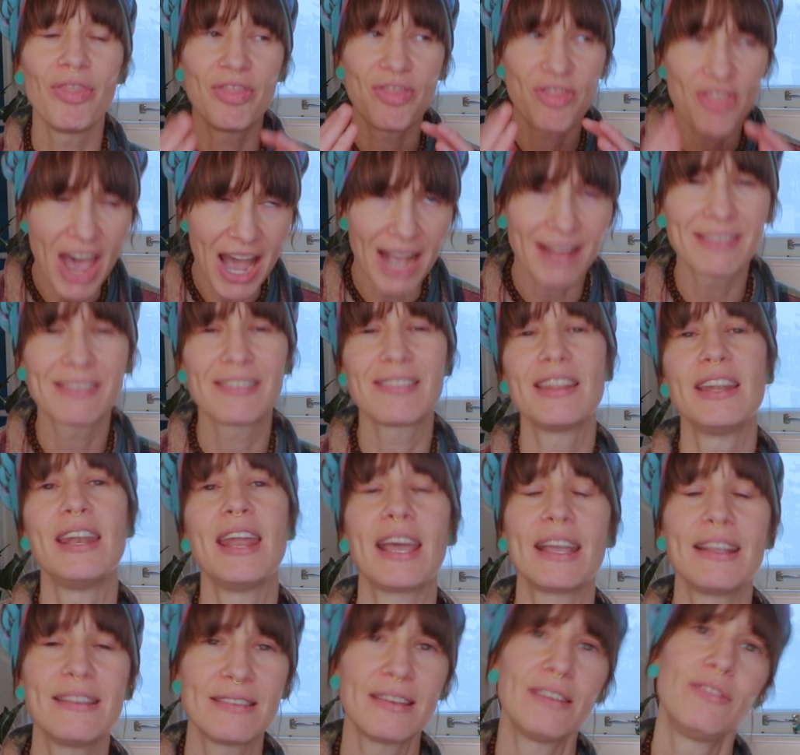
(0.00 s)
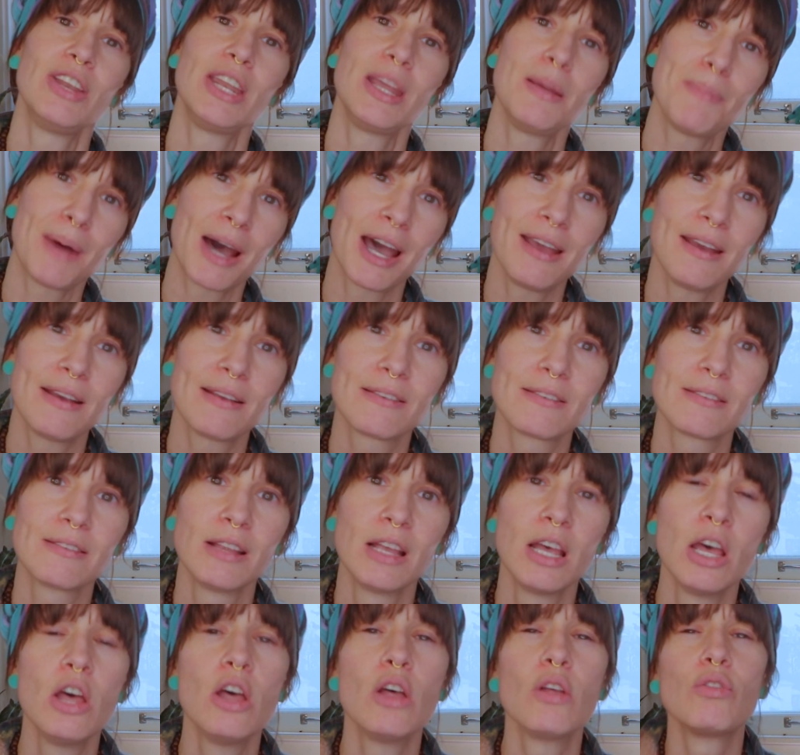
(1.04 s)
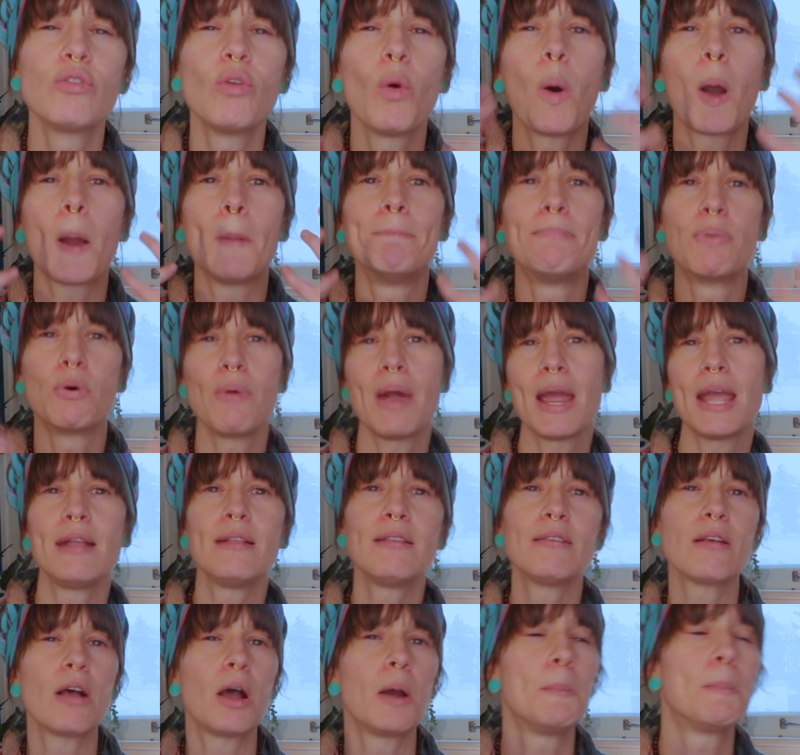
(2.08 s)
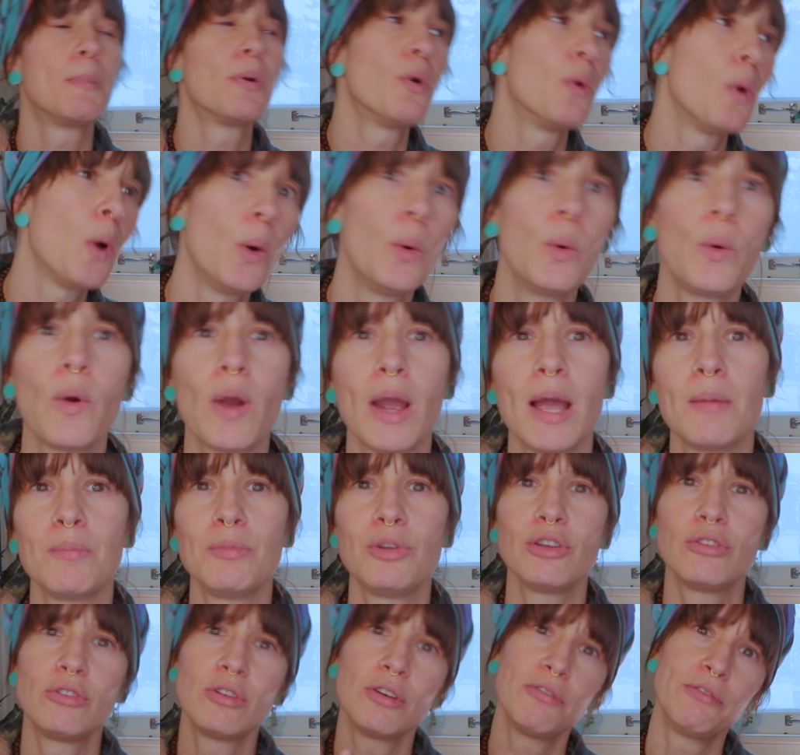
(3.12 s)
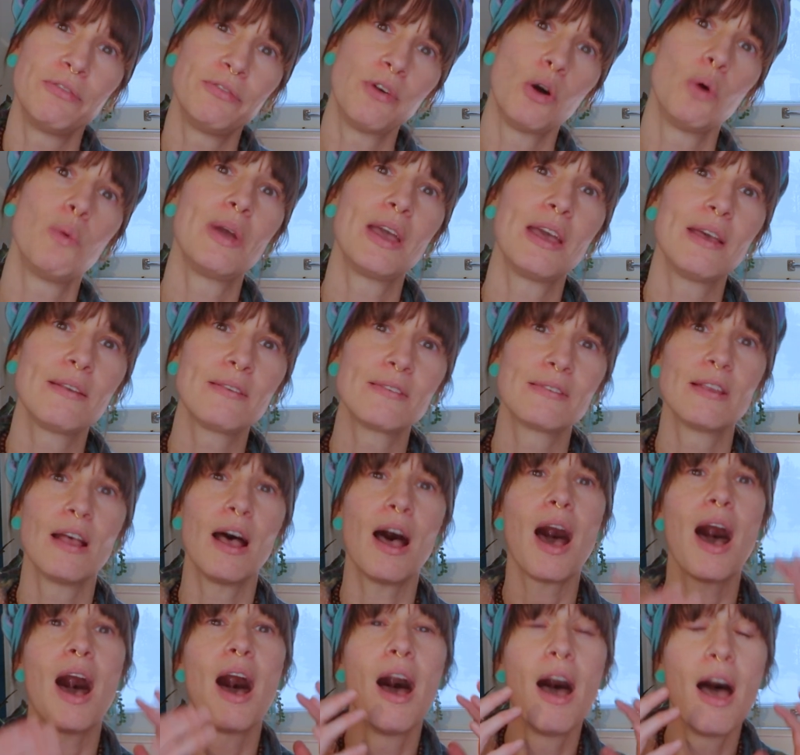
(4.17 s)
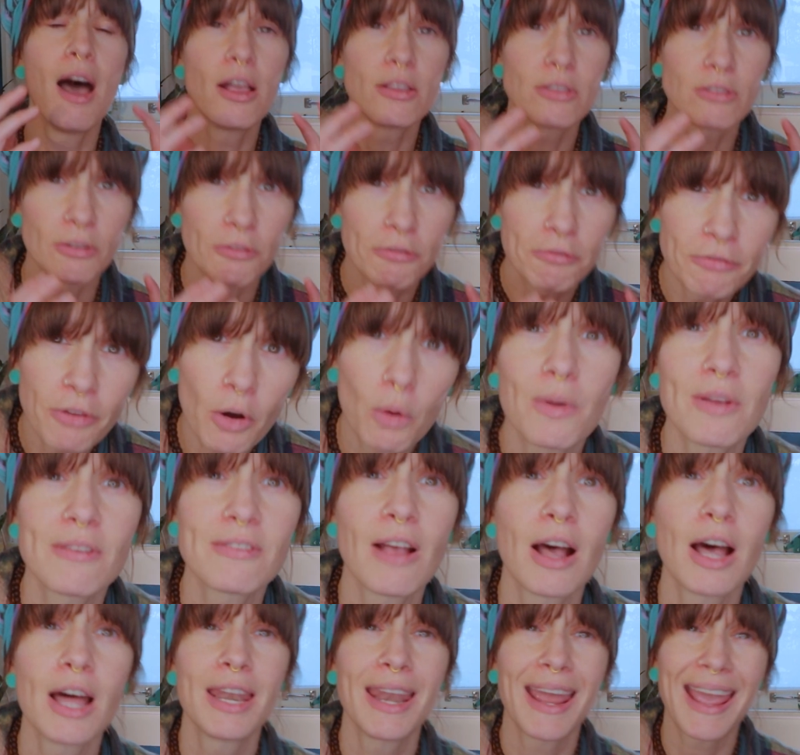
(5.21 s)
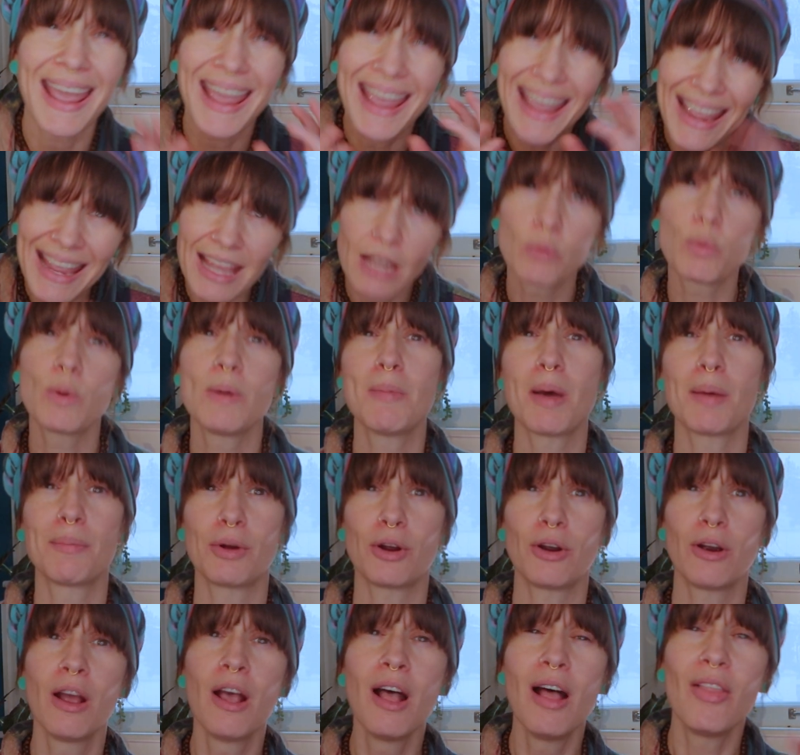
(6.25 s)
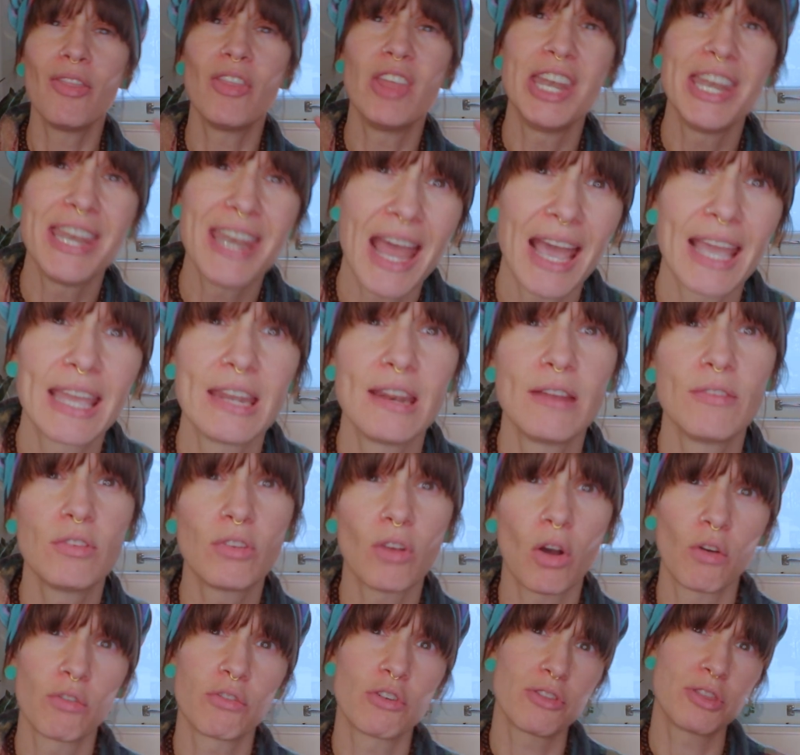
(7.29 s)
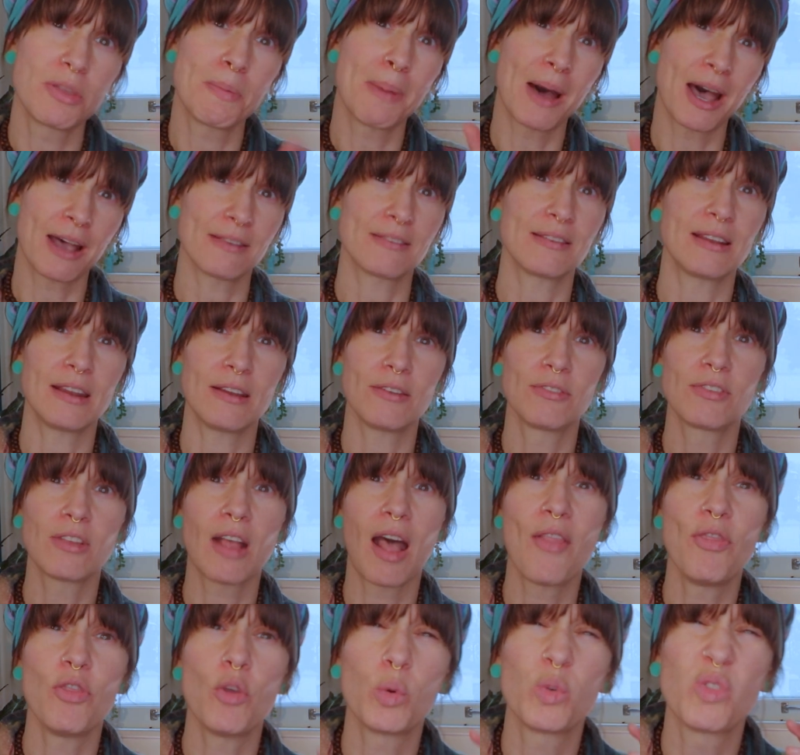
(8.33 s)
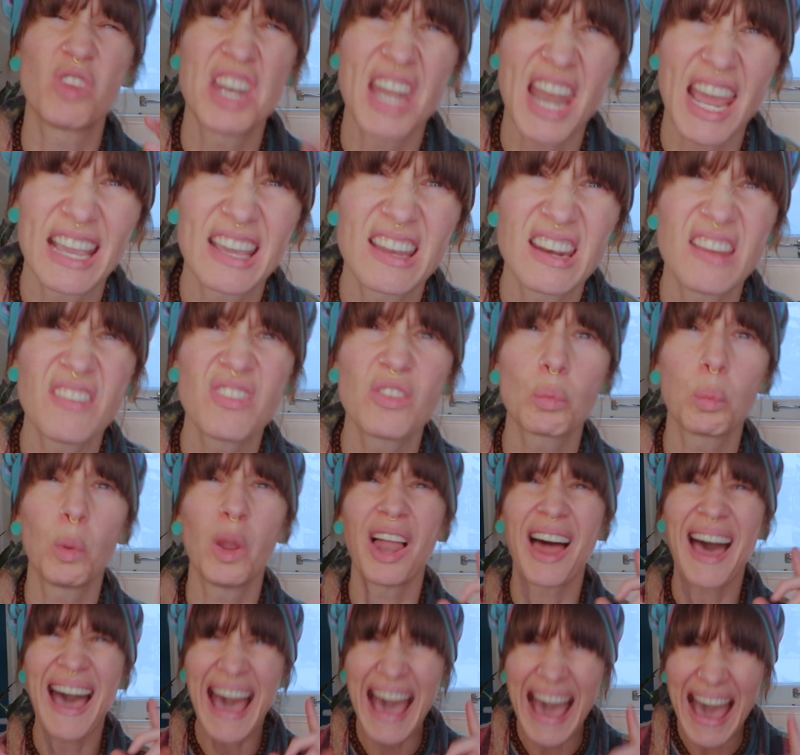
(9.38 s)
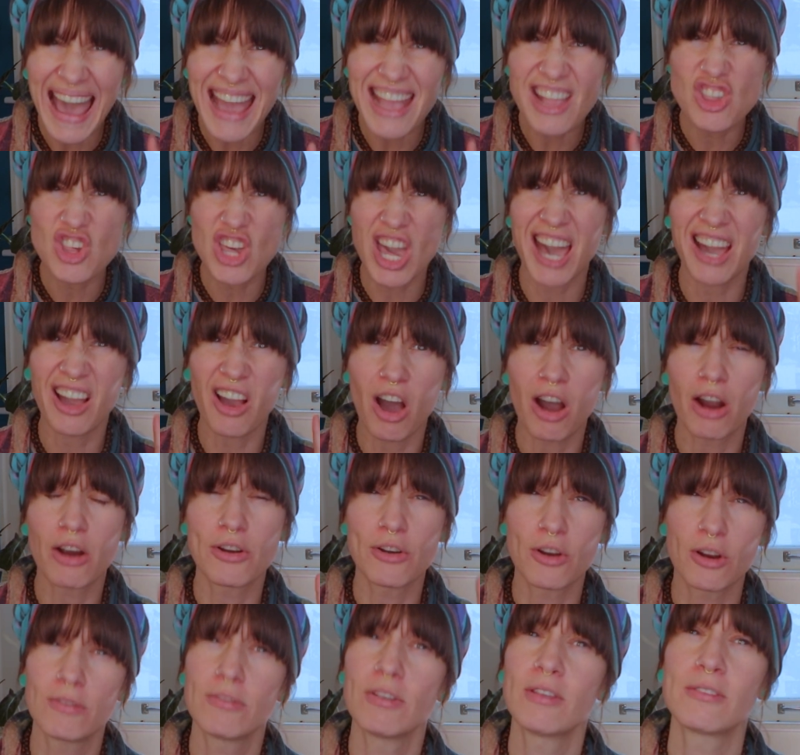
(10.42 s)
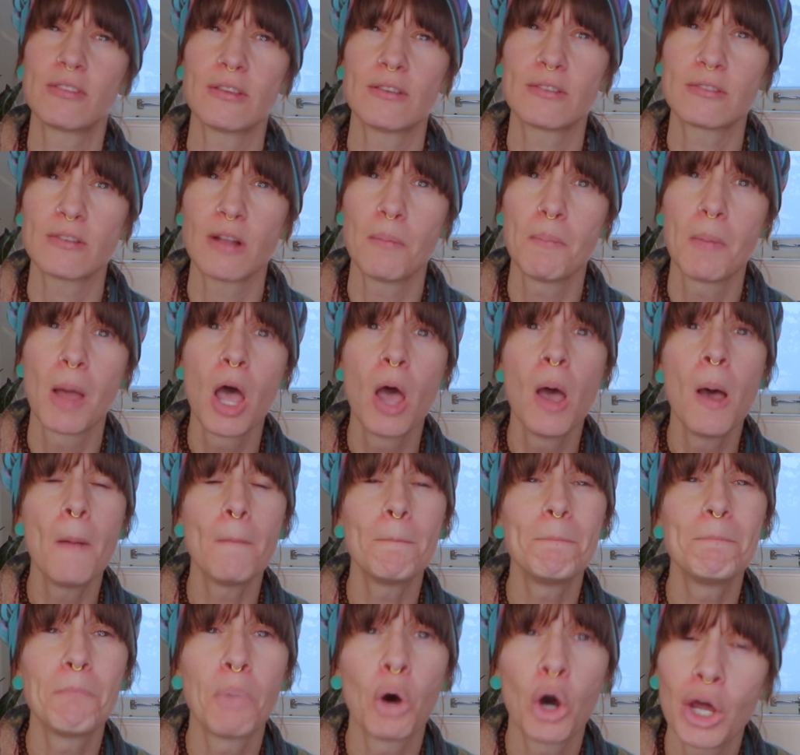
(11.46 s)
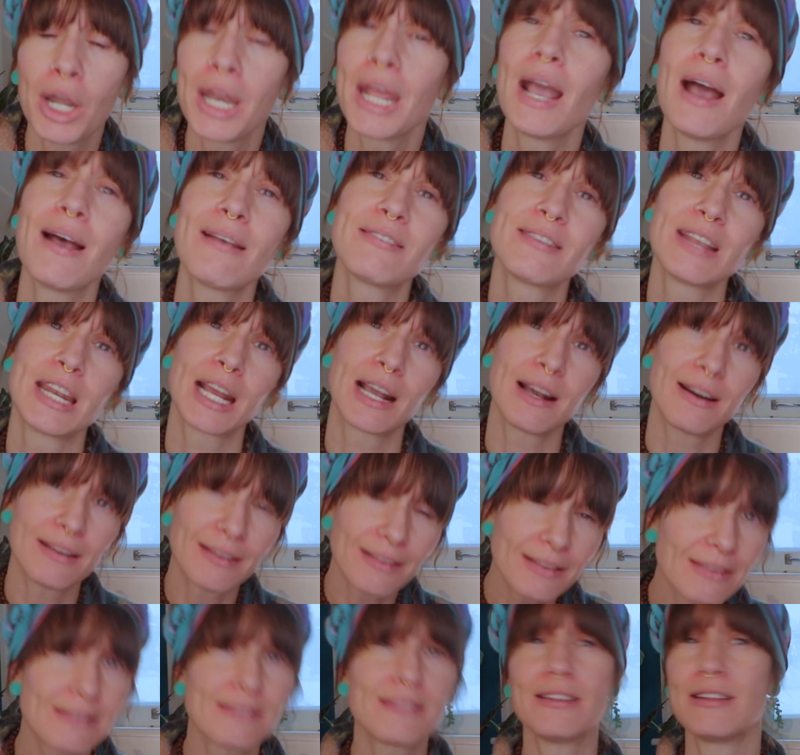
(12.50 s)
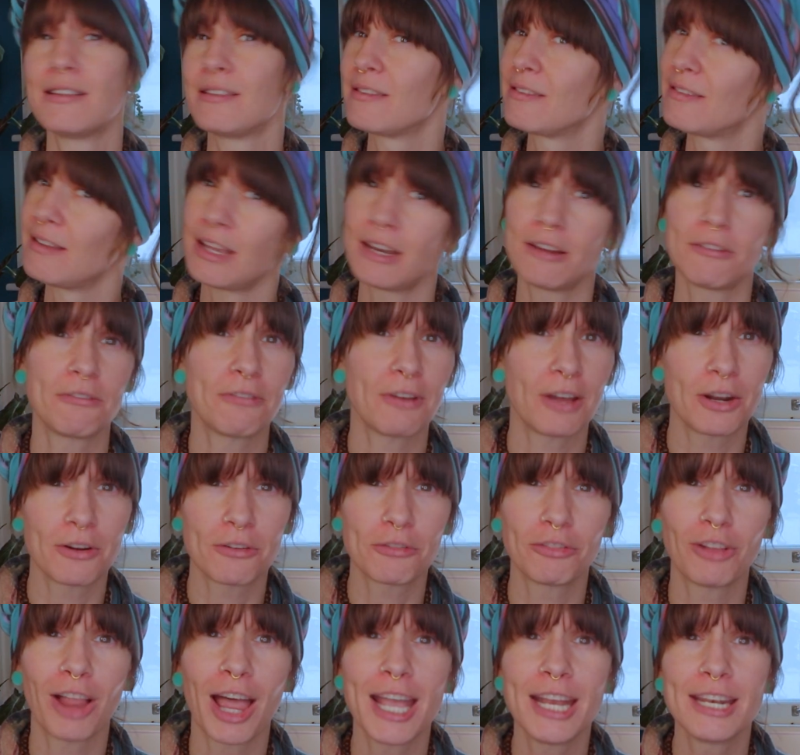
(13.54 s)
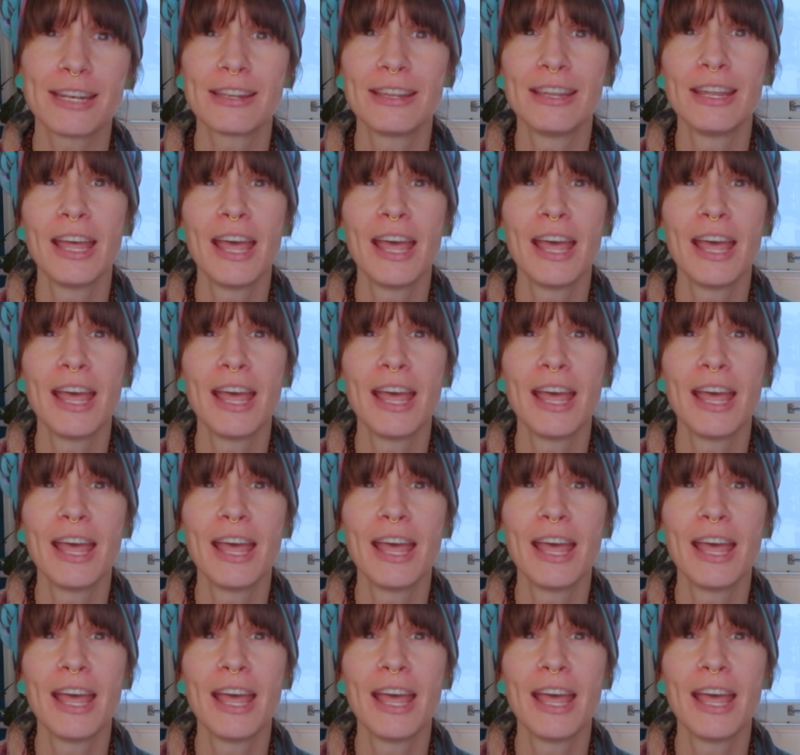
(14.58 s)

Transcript: That's the negativity bias. So our brains are programmed to focus on and remember the negatives over the positives. And those negatives will hijack our nervous system, putting us in a constant state of fight or flight.